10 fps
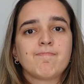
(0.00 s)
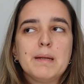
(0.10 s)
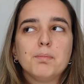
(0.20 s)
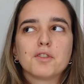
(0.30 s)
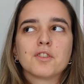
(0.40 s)

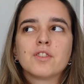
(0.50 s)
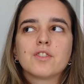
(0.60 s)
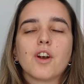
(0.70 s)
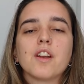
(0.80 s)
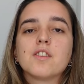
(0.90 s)
people are
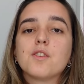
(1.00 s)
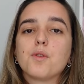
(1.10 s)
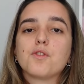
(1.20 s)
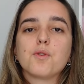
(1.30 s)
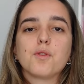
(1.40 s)
starting to know
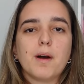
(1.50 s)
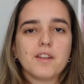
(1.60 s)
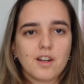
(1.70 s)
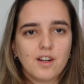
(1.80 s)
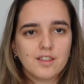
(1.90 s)
the truth
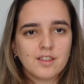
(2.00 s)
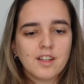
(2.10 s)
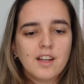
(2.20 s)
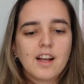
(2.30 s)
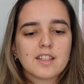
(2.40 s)
about Dawn.
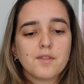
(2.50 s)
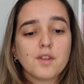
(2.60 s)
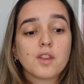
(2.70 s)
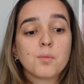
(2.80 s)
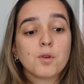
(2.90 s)
Because I
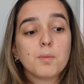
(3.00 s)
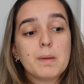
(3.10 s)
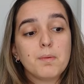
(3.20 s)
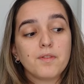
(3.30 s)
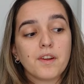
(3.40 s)
feel like the more
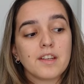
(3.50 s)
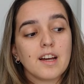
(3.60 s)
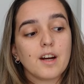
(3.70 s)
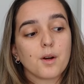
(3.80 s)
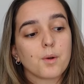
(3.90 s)
people find
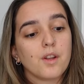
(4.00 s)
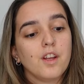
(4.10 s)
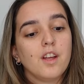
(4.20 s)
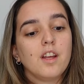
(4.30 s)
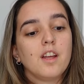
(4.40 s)
out,
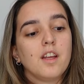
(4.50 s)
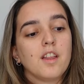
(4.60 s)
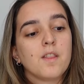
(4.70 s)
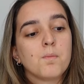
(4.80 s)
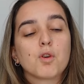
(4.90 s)

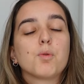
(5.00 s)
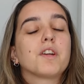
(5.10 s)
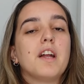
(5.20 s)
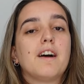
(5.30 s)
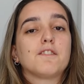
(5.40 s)
the more we're
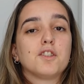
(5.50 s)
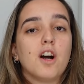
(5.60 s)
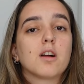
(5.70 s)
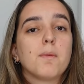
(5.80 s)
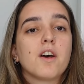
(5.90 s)
going to have to
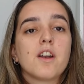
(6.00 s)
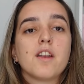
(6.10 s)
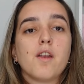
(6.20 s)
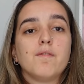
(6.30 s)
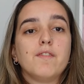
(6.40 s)
talk about it
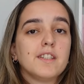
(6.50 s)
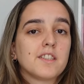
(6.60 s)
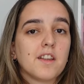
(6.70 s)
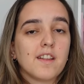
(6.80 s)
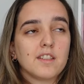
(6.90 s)
and
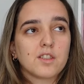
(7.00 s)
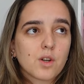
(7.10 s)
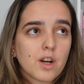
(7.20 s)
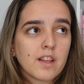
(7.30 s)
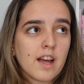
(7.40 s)
invest on that
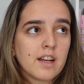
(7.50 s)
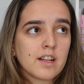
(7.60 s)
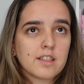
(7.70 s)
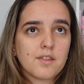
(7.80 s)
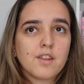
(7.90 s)
storyline.
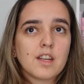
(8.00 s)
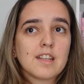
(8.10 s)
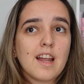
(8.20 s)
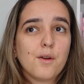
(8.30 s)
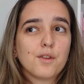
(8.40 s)
Because I feel like
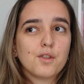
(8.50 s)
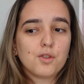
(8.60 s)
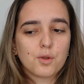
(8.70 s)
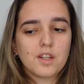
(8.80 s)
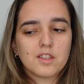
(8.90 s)
now that
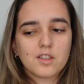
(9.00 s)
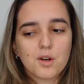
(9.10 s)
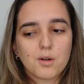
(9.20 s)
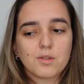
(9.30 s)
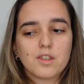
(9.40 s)
Joyce
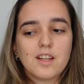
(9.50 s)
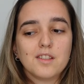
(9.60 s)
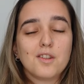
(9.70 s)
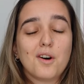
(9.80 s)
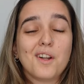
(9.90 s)
knows
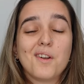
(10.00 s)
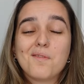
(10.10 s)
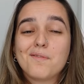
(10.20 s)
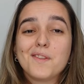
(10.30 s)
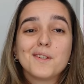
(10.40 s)
and Dawn
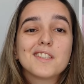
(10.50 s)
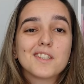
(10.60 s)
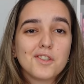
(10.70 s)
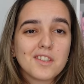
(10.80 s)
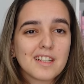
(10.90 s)
feels
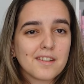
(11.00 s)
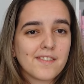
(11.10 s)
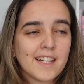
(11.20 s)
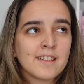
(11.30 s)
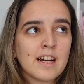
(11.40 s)
like she's going to
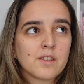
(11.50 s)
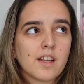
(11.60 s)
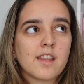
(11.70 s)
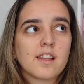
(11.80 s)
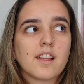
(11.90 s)
find out,
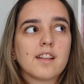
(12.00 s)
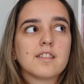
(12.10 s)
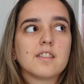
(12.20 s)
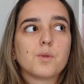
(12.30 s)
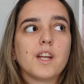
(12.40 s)
I think that
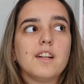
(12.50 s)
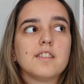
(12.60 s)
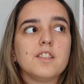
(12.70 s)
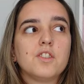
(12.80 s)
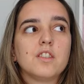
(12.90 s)
this is a
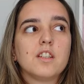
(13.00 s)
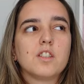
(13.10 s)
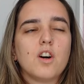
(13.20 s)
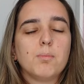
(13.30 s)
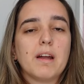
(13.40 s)
realization that
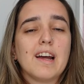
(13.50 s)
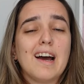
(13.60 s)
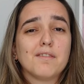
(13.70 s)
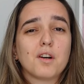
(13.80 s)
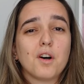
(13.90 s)
Dawn might
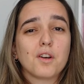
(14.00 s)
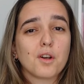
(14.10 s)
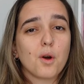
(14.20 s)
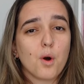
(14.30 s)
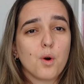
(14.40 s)
have on
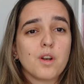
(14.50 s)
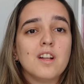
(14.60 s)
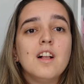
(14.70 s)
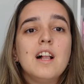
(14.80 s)
her own.